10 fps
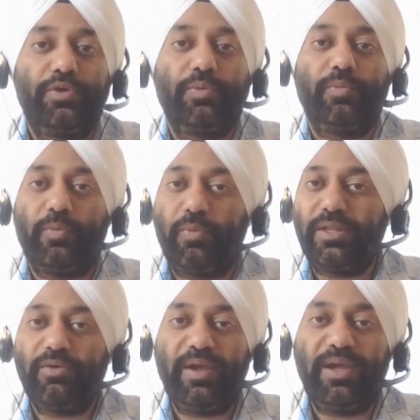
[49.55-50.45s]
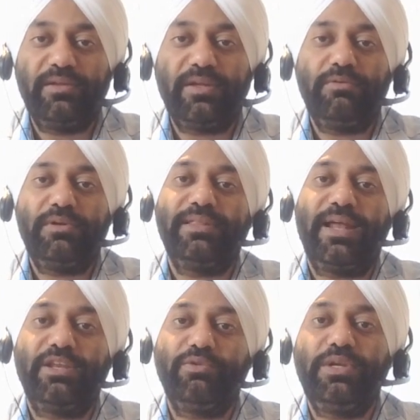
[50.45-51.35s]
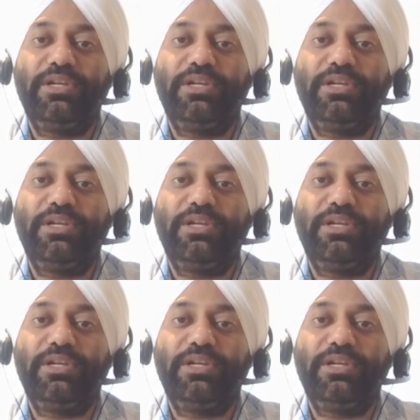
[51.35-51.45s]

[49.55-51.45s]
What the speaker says: So, other way is out that you